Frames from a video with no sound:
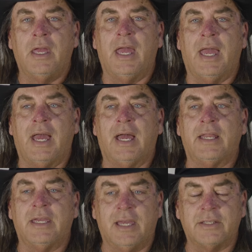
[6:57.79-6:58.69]

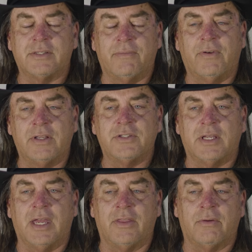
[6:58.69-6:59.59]
And he got some friends
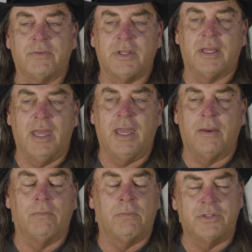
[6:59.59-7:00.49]
together and was like,
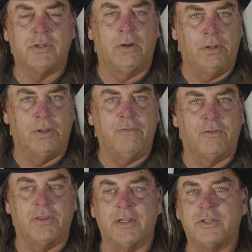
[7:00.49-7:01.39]
hey, well, let's go look
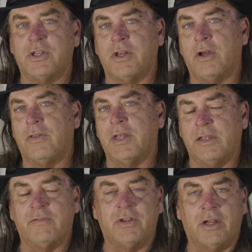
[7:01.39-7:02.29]
for this. You know, they
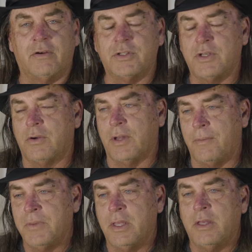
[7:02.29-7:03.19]
lived in Arizona.